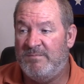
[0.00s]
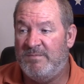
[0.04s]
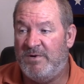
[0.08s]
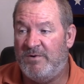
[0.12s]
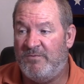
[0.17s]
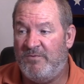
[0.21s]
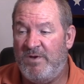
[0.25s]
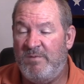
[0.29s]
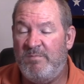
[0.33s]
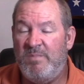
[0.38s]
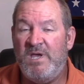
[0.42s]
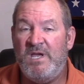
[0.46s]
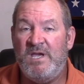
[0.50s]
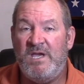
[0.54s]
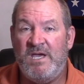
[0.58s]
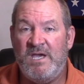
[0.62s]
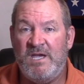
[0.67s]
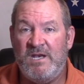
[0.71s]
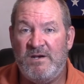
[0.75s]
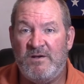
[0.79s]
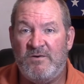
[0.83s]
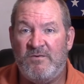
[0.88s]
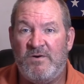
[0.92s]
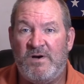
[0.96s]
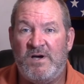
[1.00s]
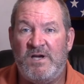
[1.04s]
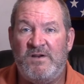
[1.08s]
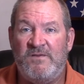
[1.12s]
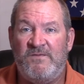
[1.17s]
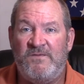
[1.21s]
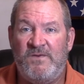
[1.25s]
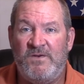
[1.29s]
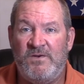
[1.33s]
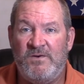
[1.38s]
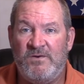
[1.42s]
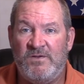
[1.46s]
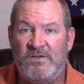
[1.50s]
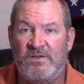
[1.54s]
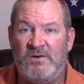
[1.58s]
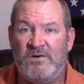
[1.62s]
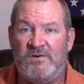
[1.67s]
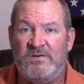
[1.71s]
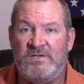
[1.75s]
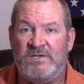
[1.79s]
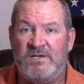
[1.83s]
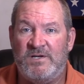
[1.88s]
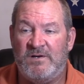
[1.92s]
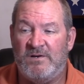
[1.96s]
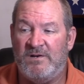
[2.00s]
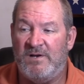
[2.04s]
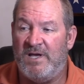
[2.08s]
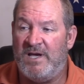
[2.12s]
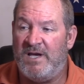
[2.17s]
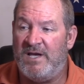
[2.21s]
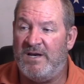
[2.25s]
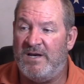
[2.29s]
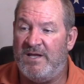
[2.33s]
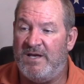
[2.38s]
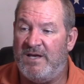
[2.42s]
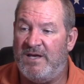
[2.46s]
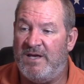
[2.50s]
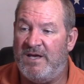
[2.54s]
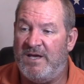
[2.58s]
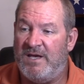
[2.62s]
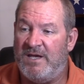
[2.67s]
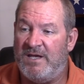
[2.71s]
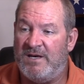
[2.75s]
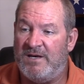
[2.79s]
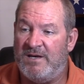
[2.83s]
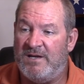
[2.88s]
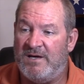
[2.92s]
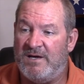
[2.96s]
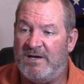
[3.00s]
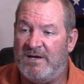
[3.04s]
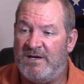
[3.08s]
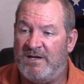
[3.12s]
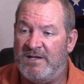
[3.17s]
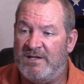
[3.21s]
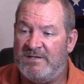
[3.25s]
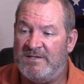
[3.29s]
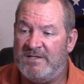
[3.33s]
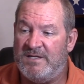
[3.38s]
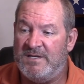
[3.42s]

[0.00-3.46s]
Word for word: but we've been getting quite a few of those here lately, and uh, it